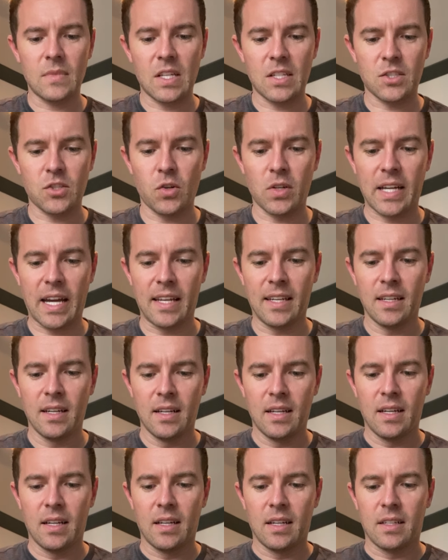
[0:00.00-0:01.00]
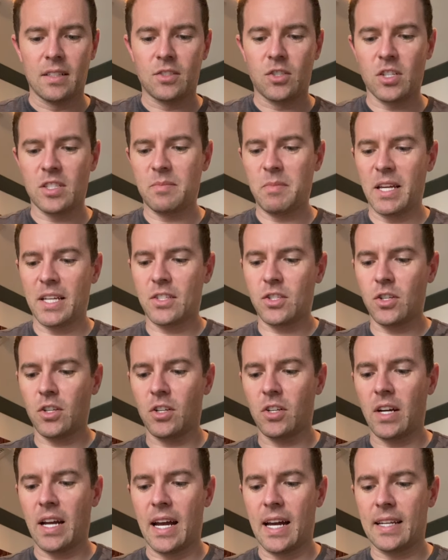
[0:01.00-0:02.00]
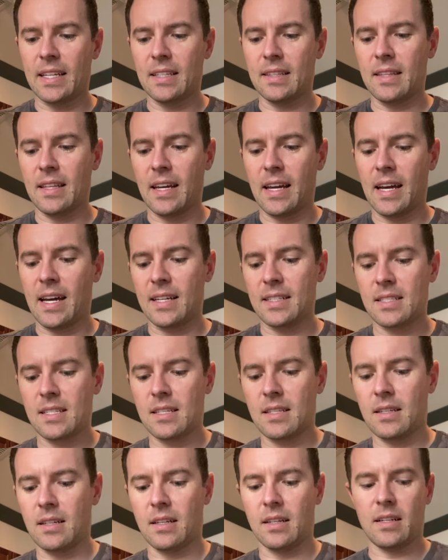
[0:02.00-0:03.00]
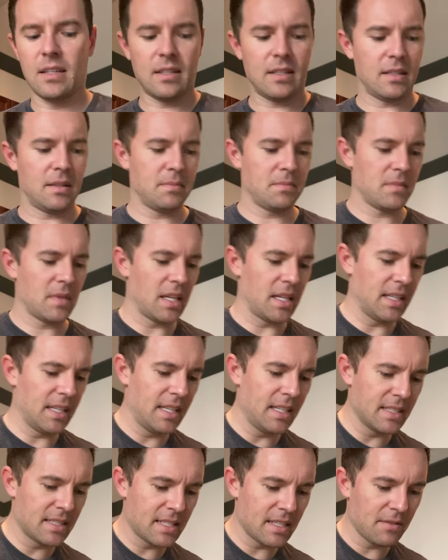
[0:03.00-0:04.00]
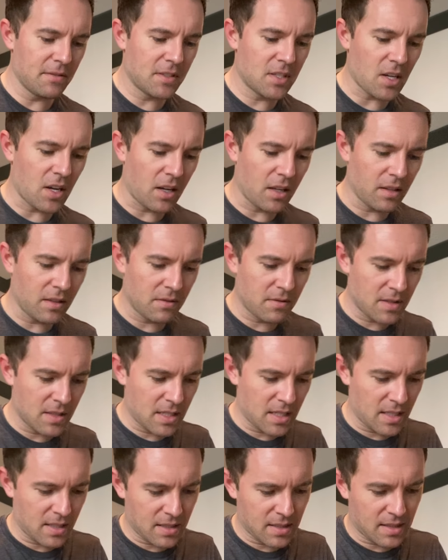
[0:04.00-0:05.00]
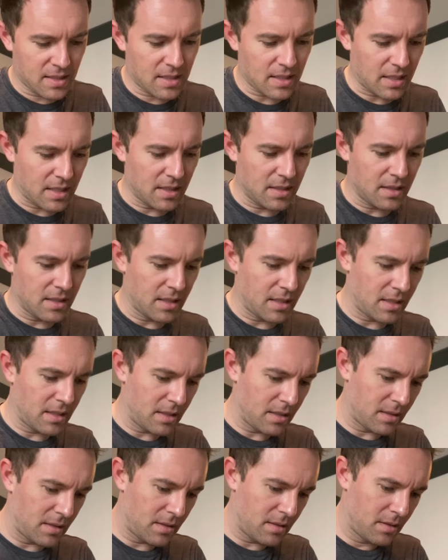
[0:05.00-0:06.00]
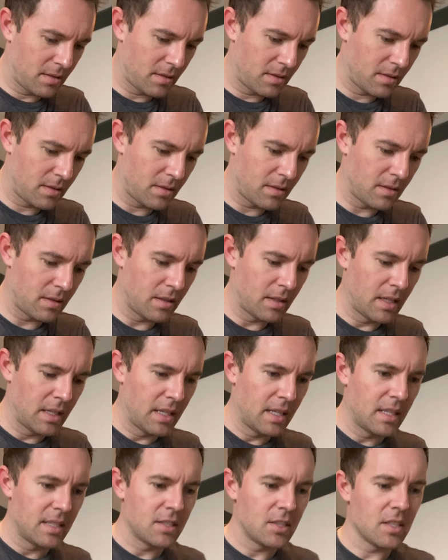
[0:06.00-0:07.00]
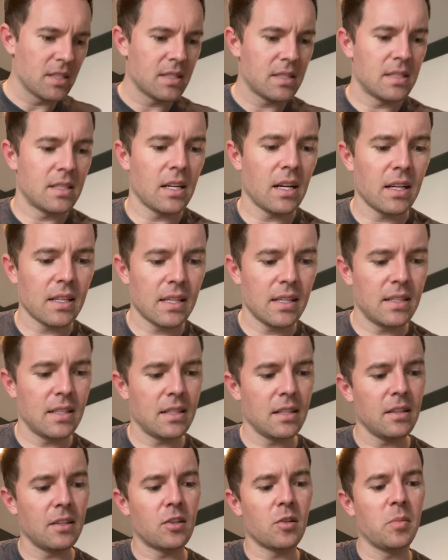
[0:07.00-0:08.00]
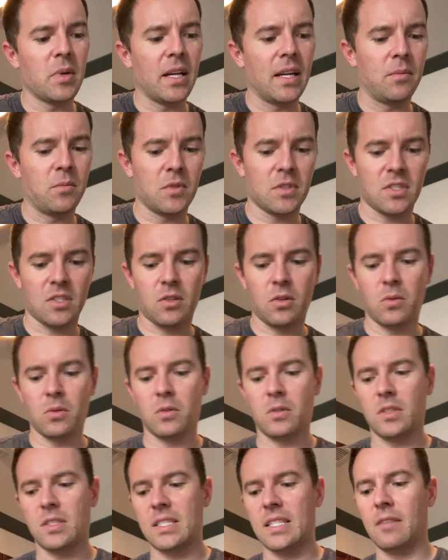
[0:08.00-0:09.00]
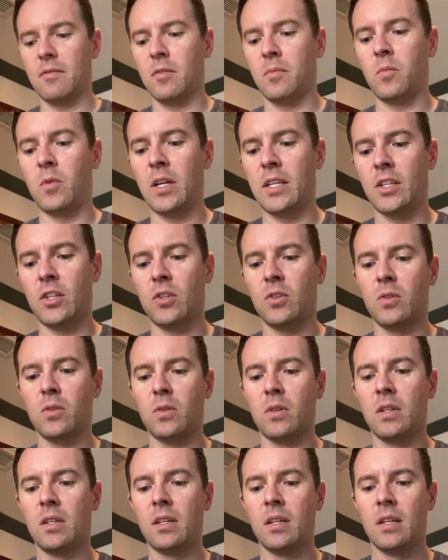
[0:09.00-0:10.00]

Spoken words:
So again, just make sure you're adding that adhesive to all of these, and then just tucking it a little bit. And what's cool is even when you